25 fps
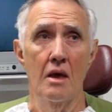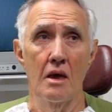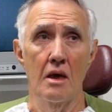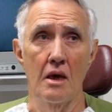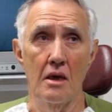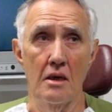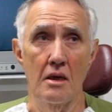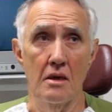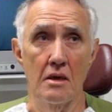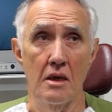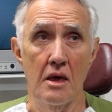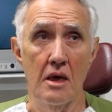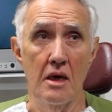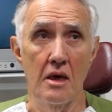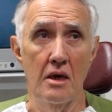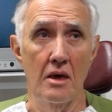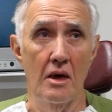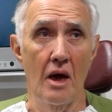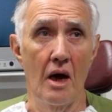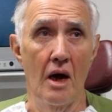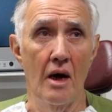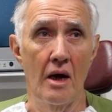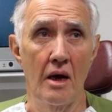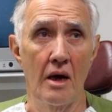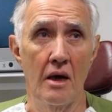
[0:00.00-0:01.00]
and he
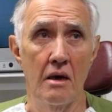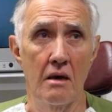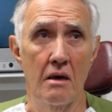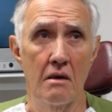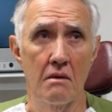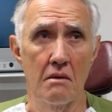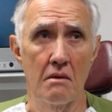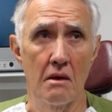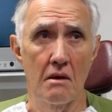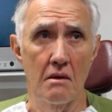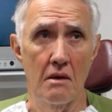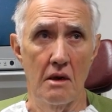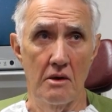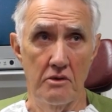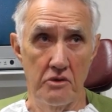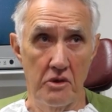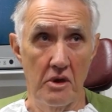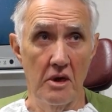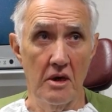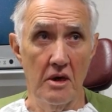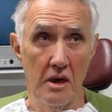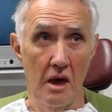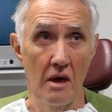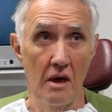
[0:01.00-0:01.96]
and I think,